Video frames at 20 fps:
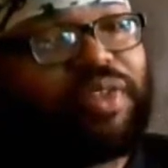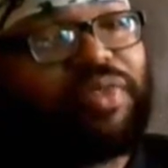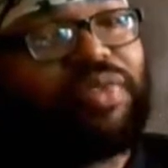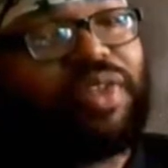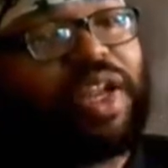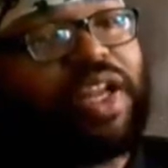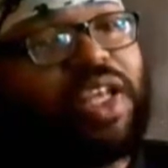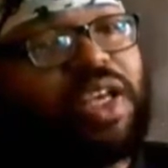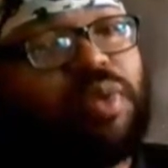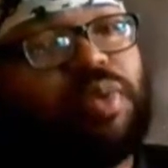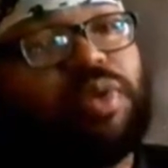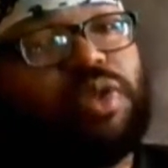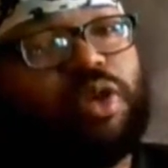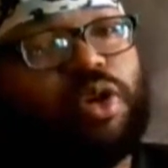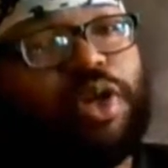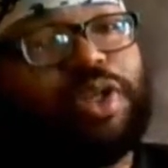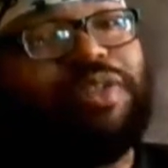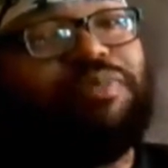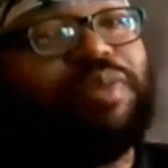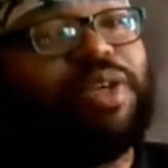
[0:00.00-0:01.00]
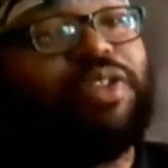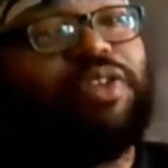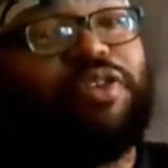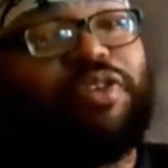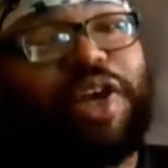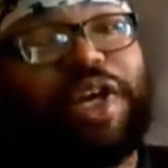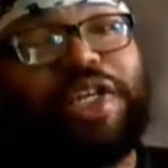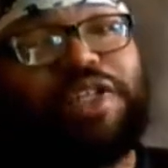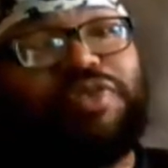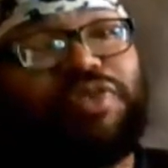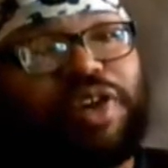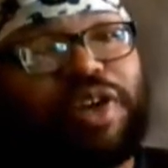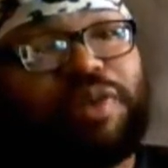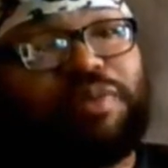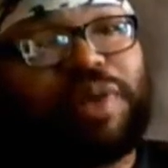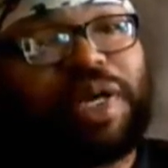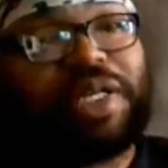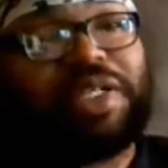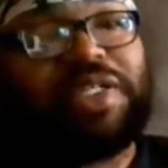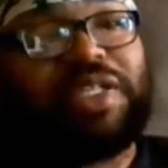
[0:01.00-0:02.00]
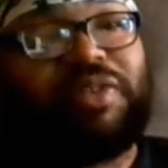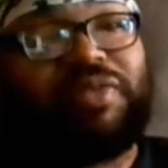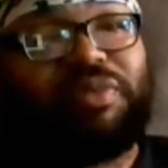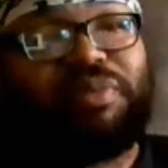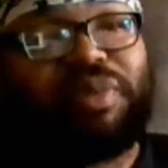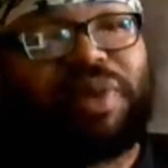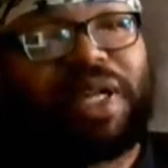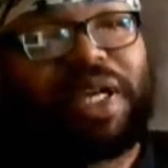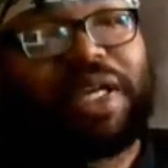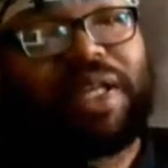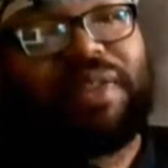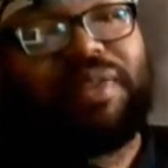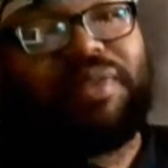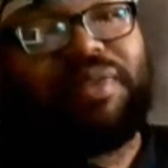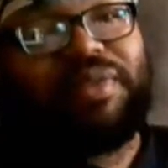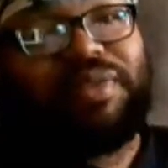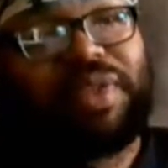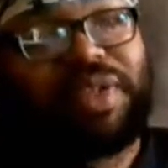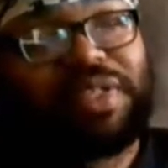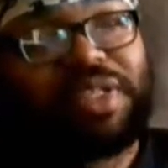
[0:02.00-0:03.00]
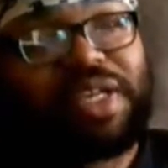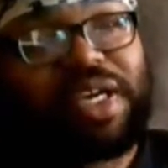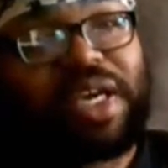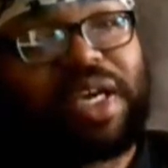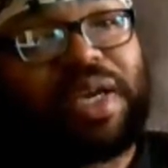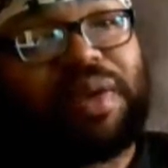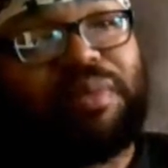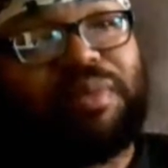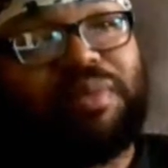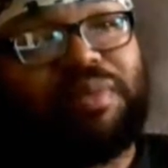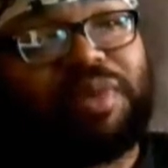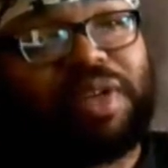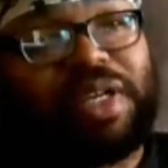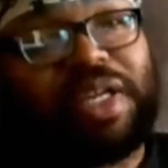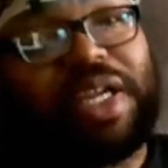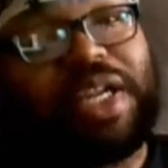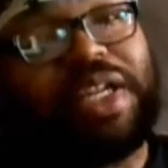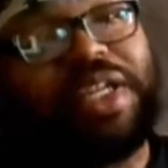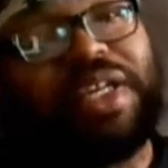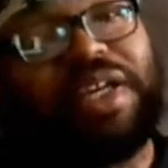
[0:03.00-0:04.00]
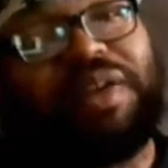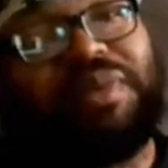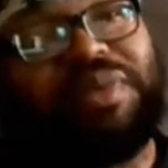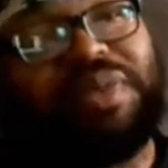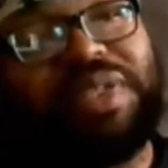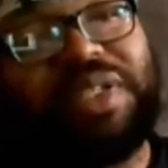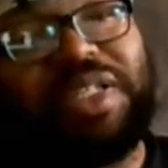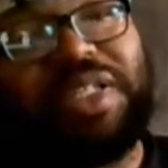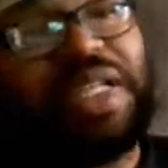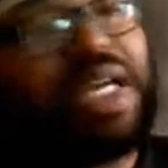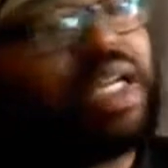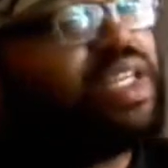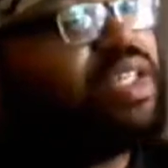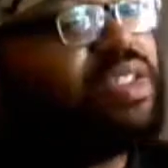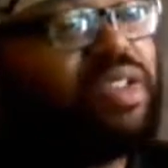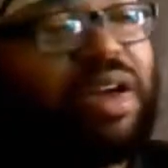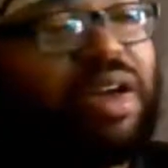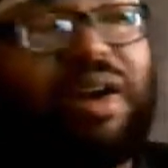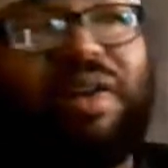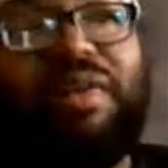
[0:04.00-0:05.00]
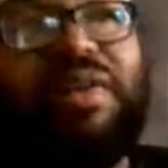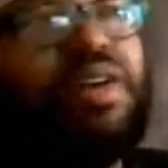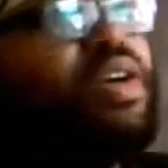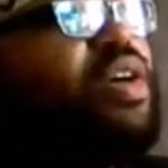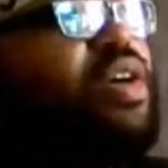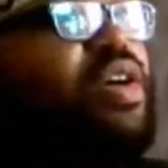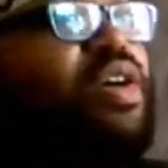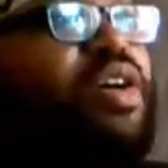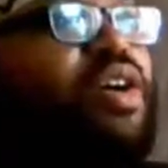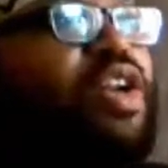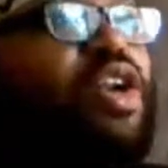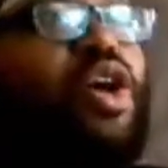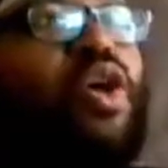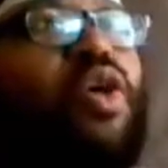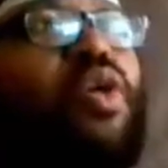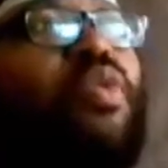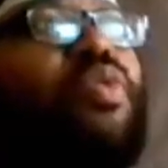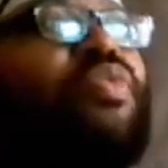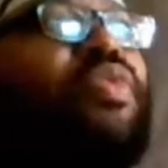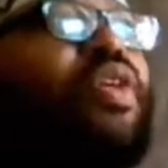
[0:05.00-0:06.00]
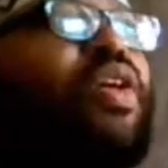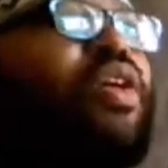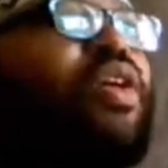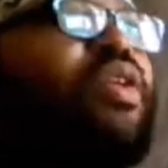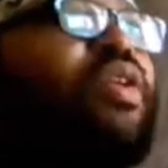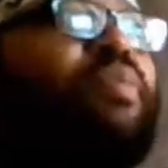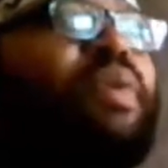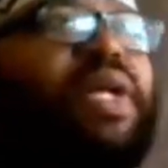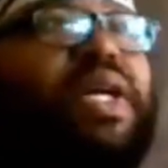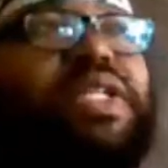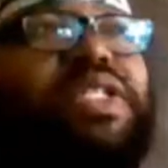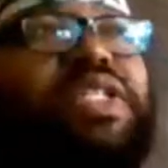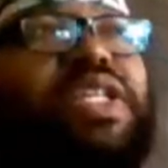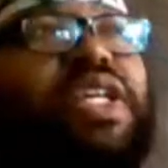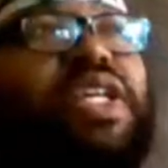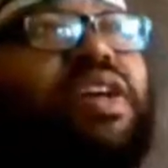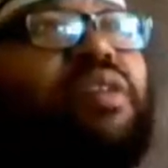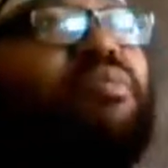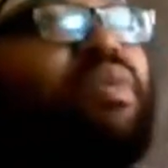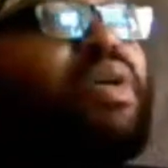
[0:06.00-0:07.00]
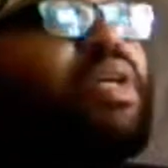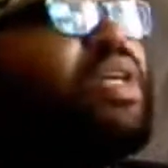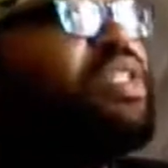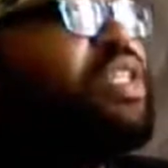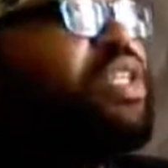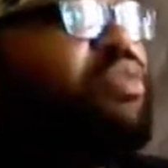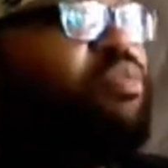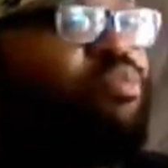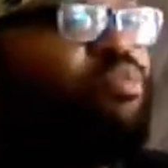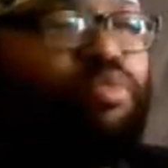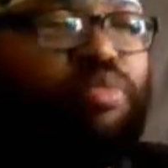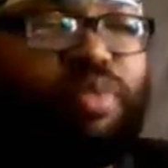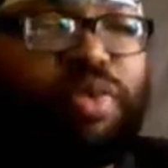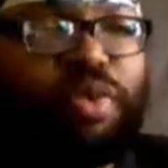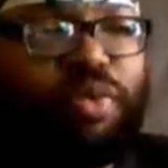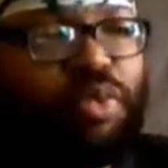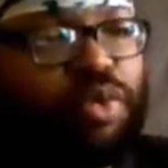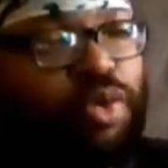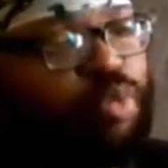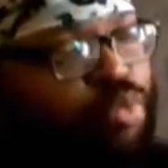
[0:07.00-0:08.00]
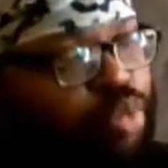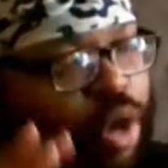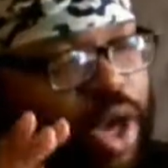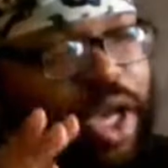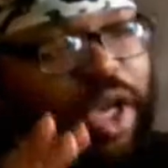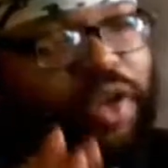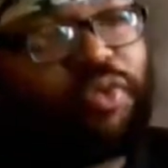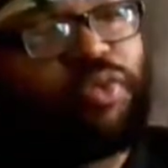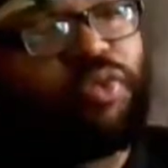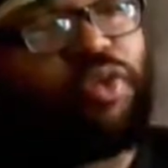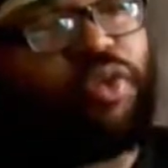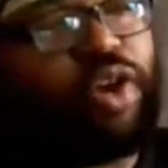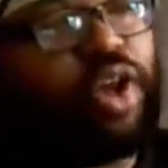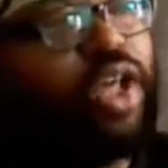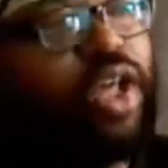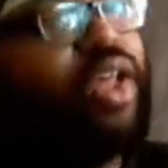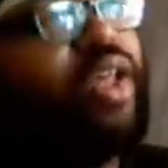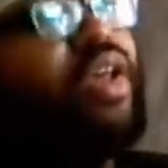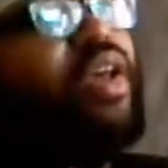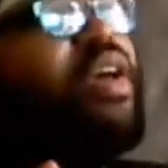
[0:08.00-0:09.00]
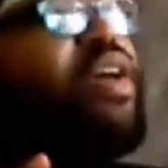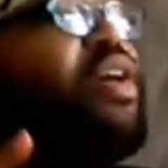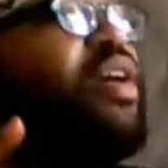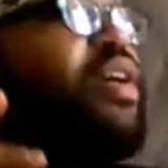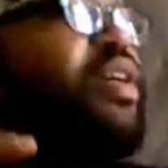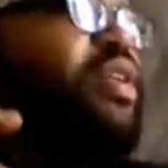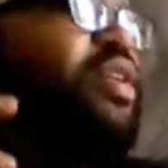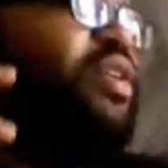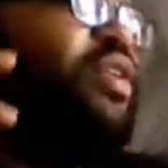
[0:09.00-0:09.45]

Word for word: that he was going to be the greatest running back to ever play this game, LaDainian Tomlinson, because I just thought, you know, the ability, the ability to, to break it free. You